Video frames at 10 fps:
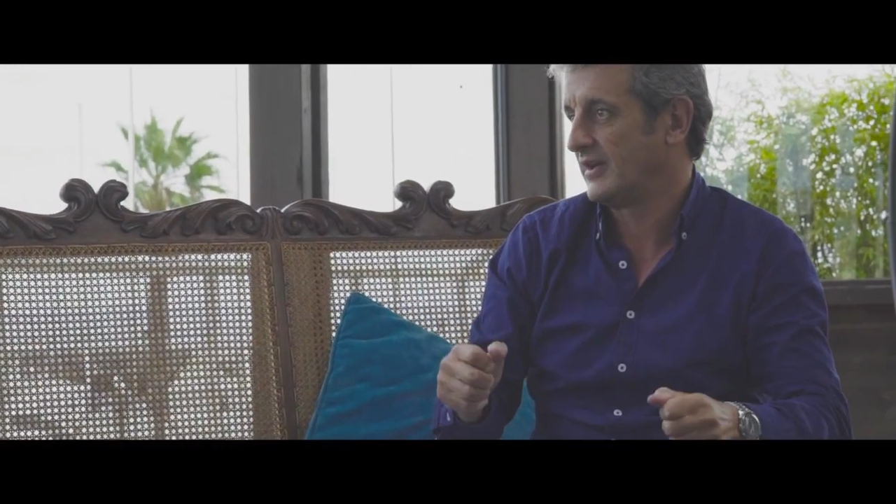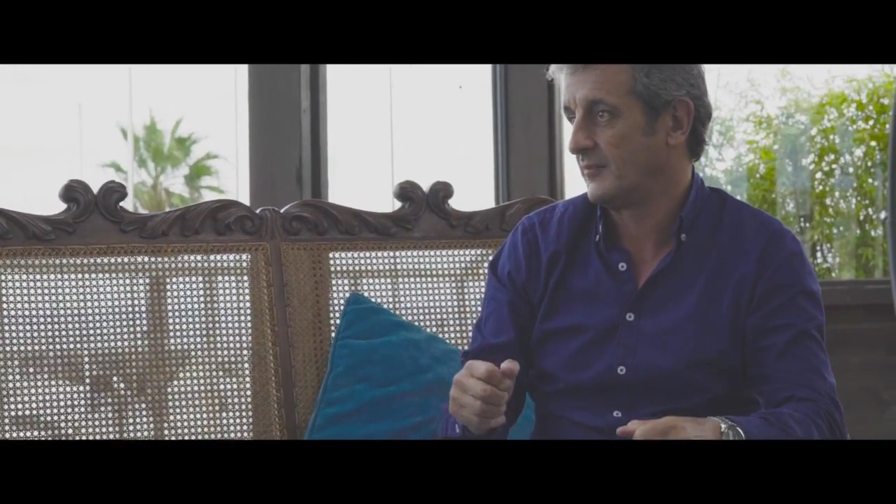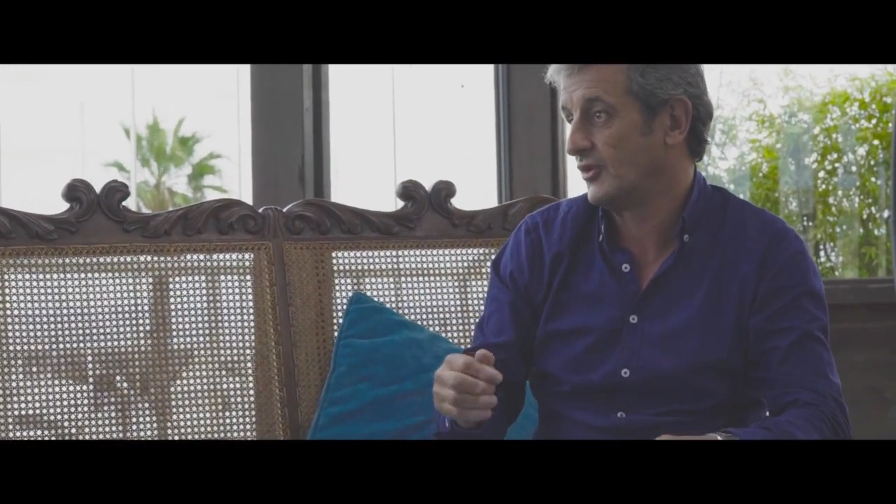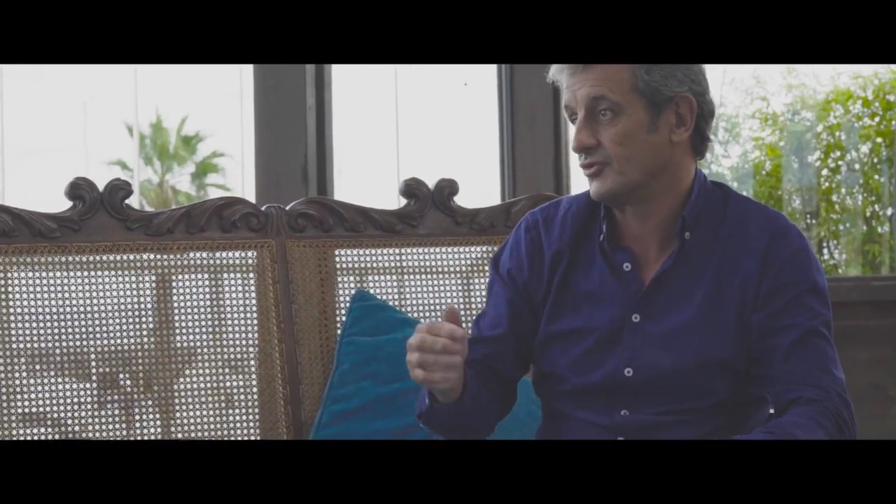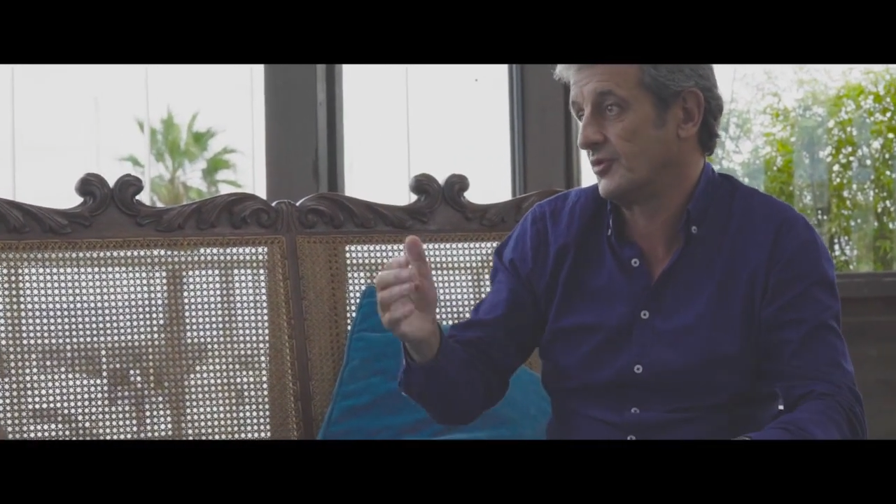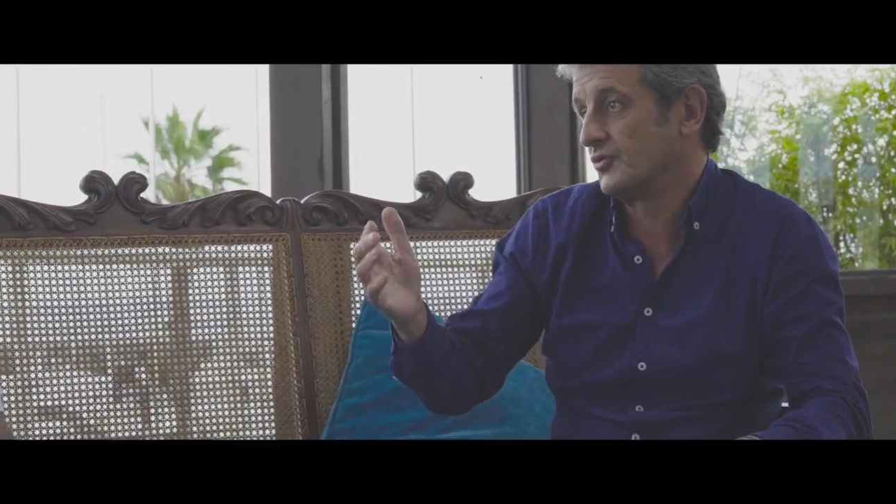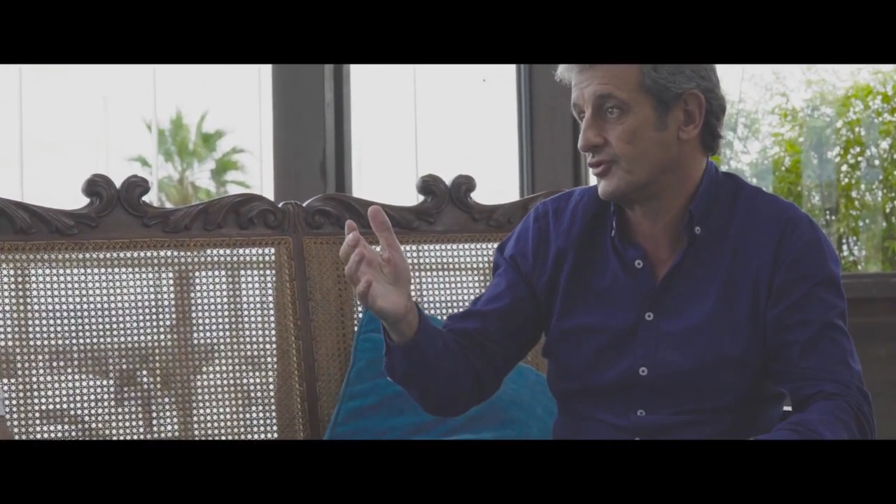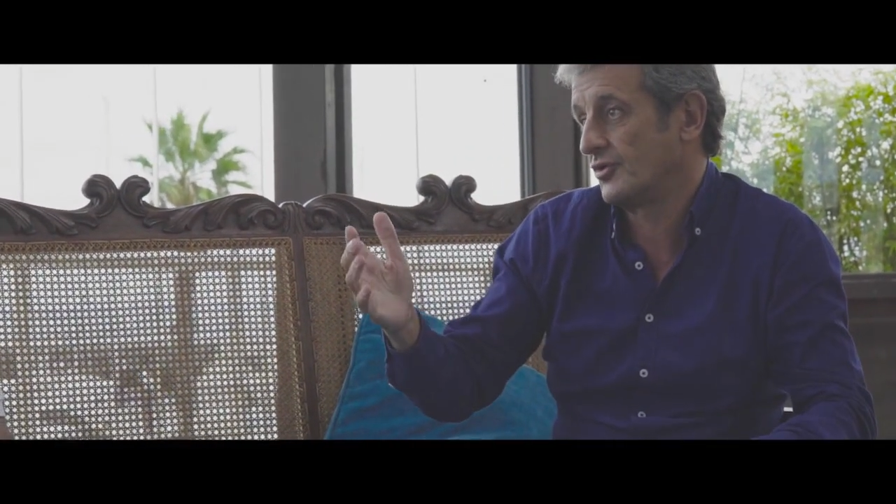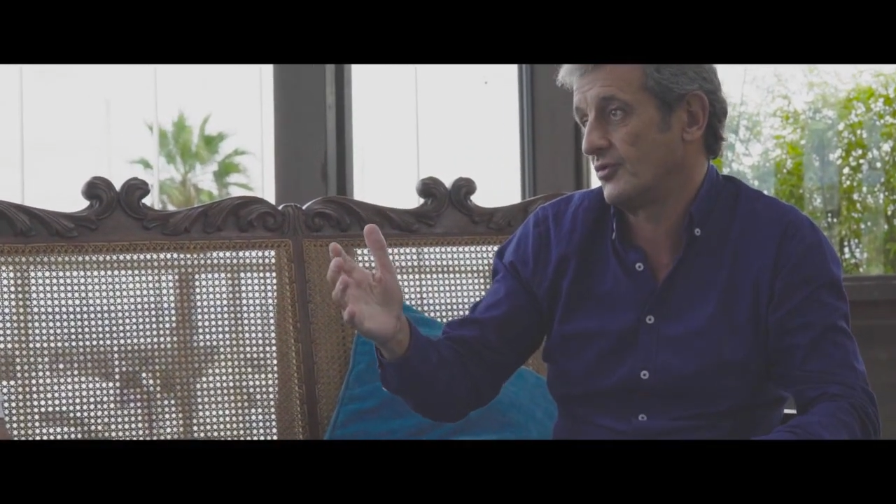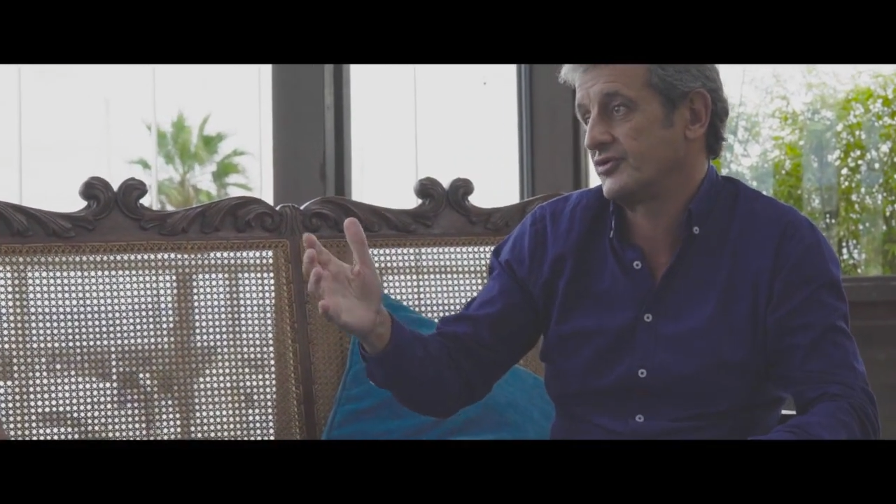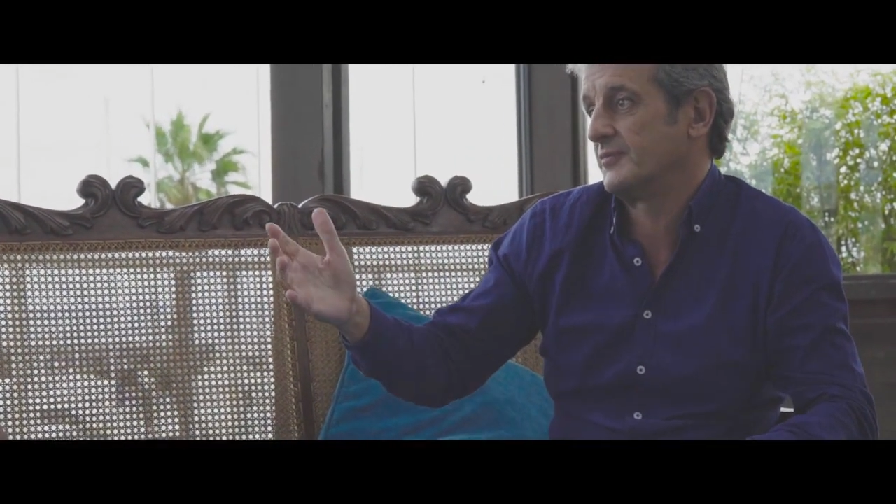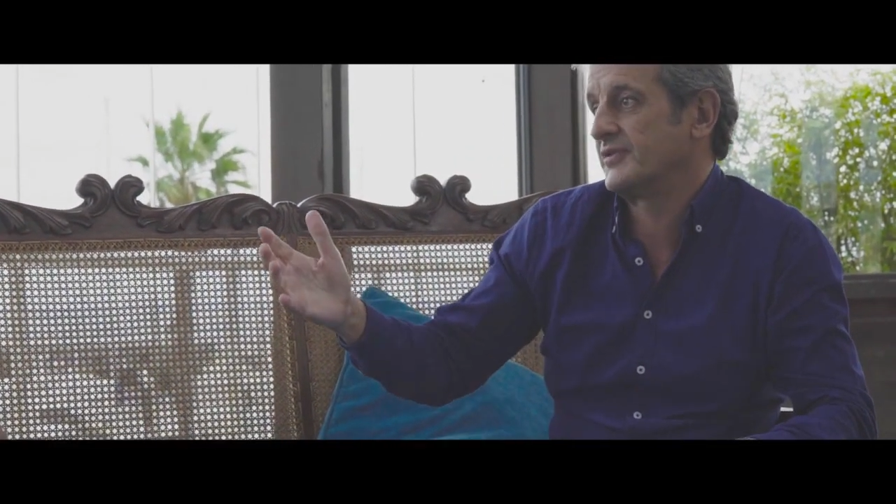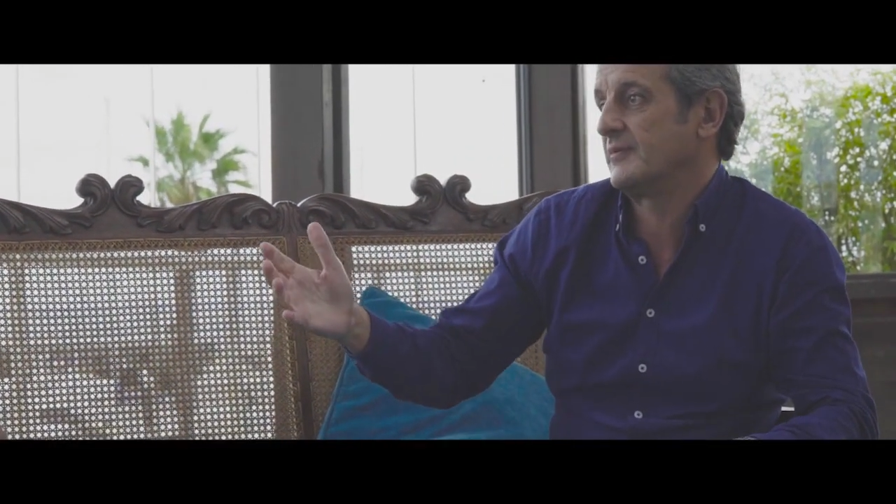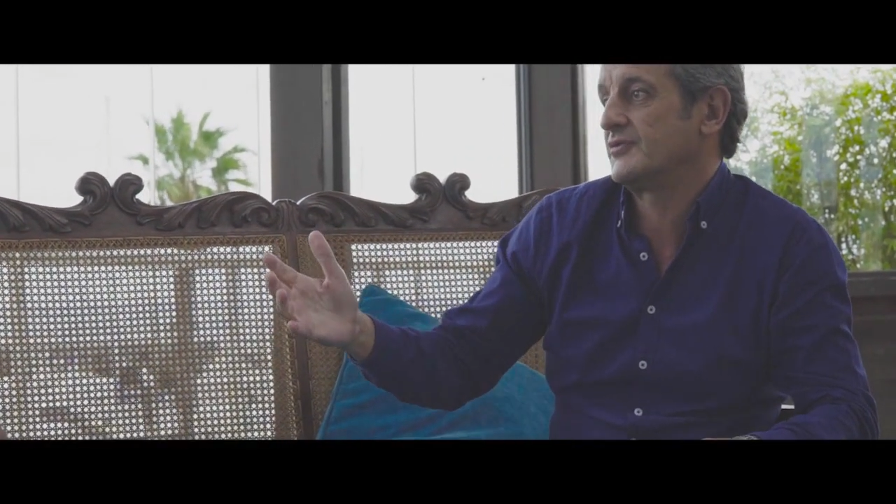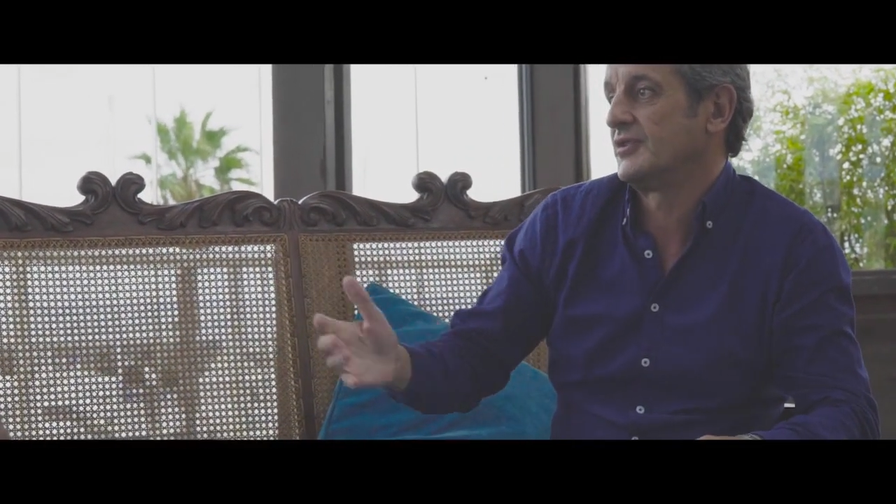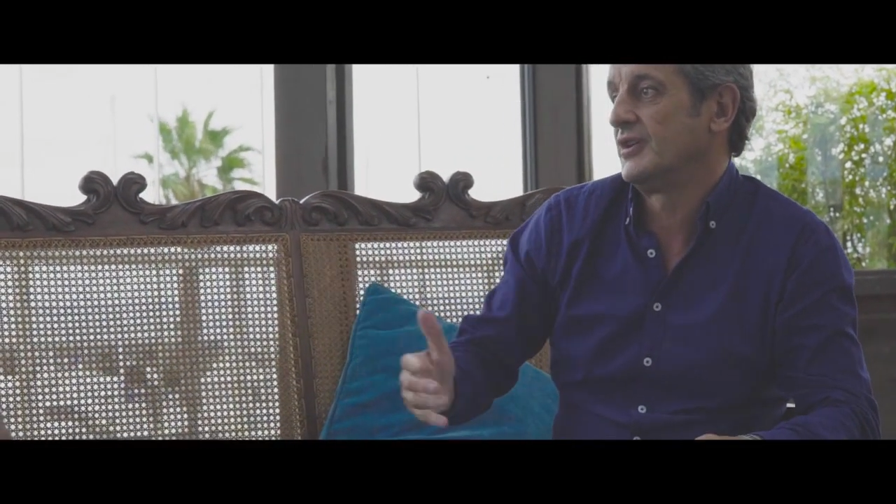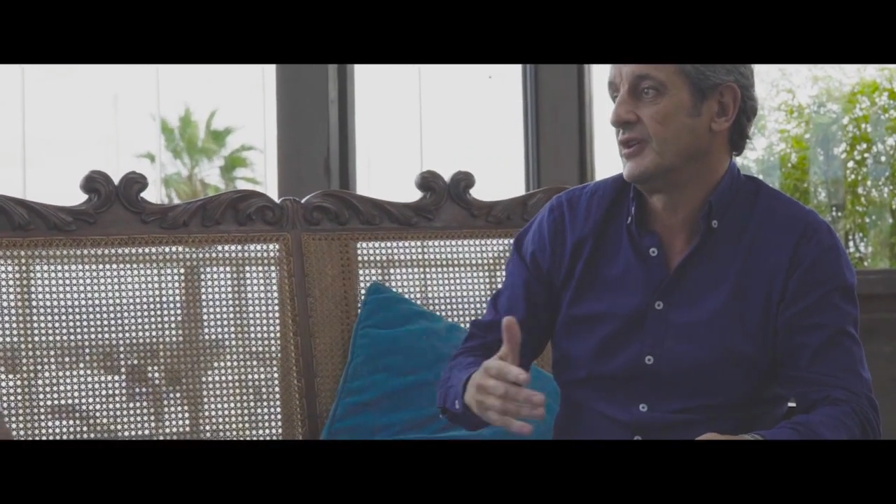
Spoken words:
And because he was, you know, sometimes